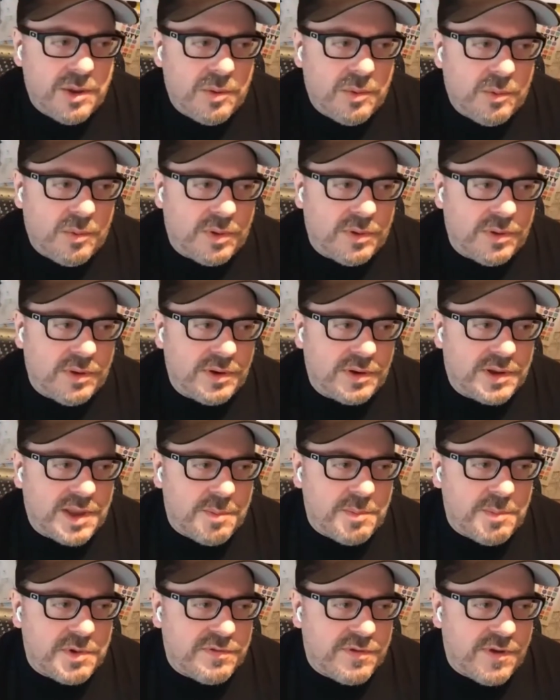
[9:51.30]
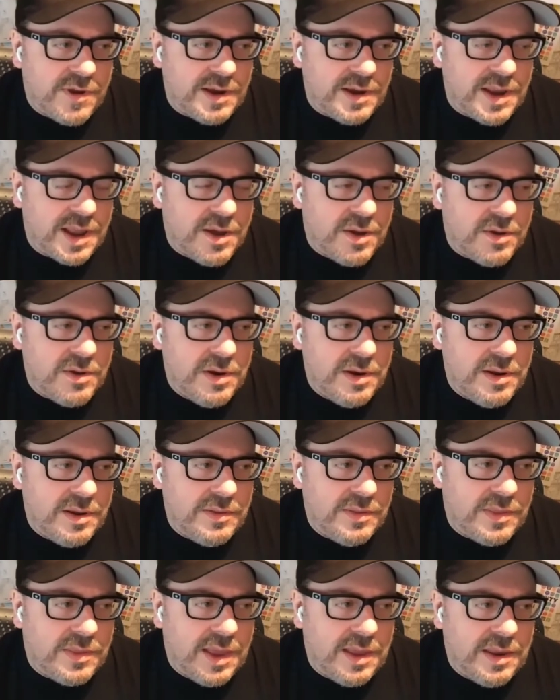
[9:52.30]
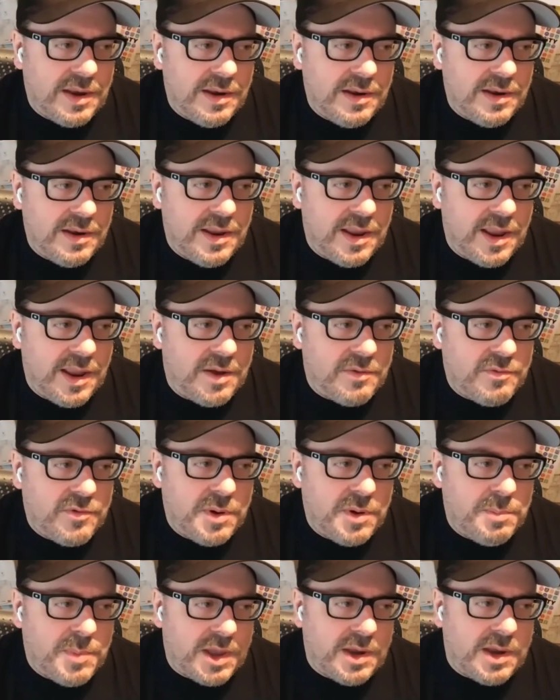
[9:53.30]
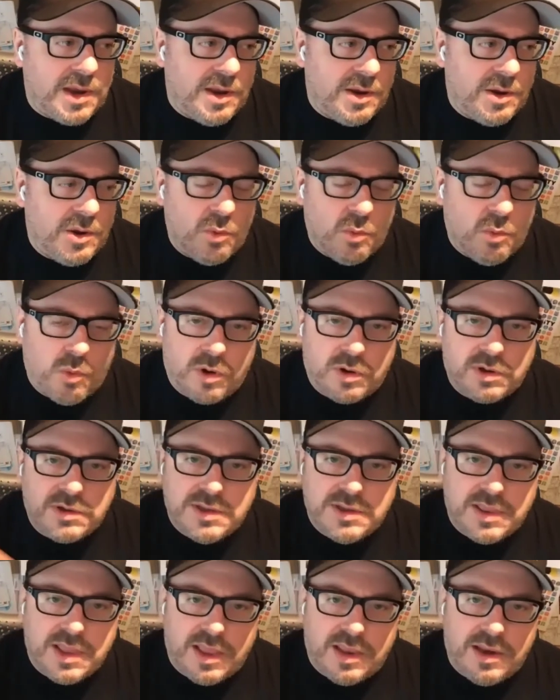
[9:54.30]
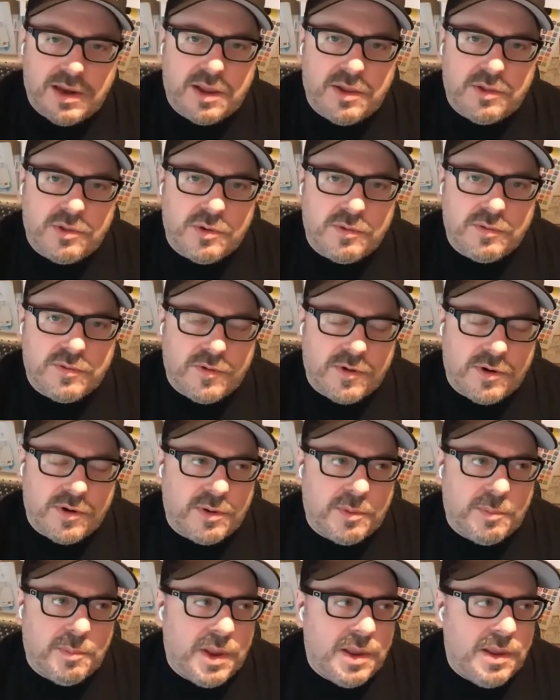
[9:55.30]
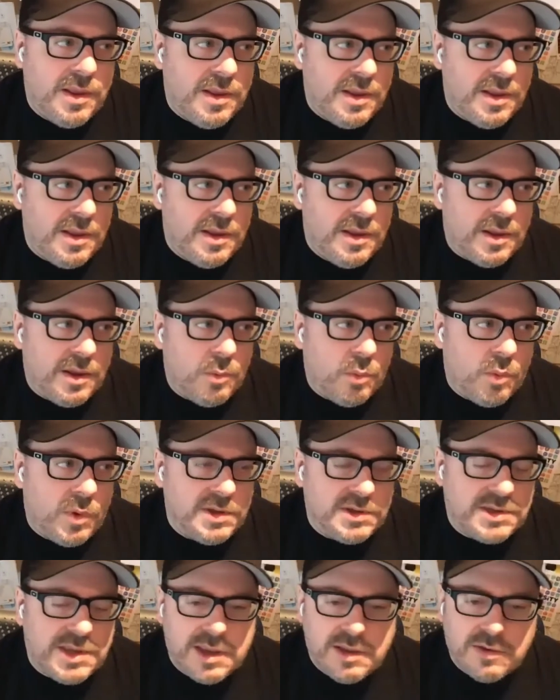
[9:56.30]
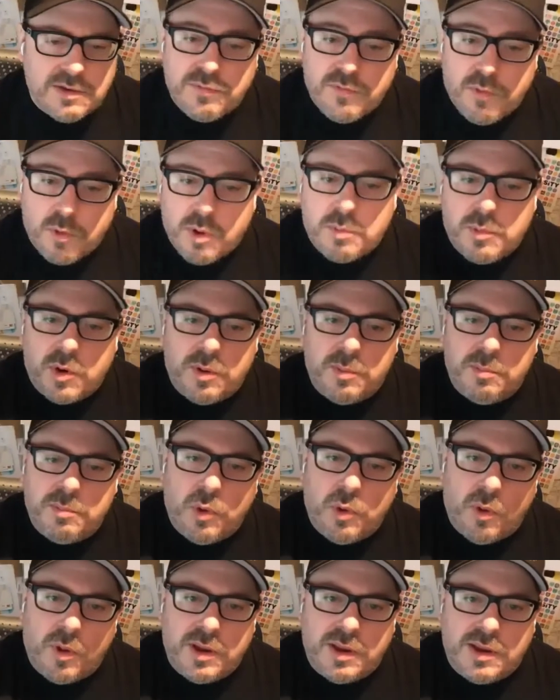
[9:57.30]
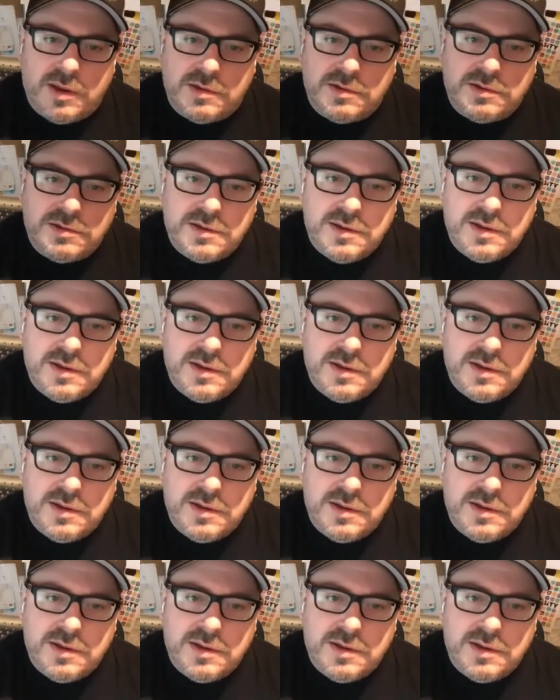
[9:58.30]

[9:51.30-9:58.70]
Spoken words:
Well, come to find out that everybody who worked at that other firm was his former employees.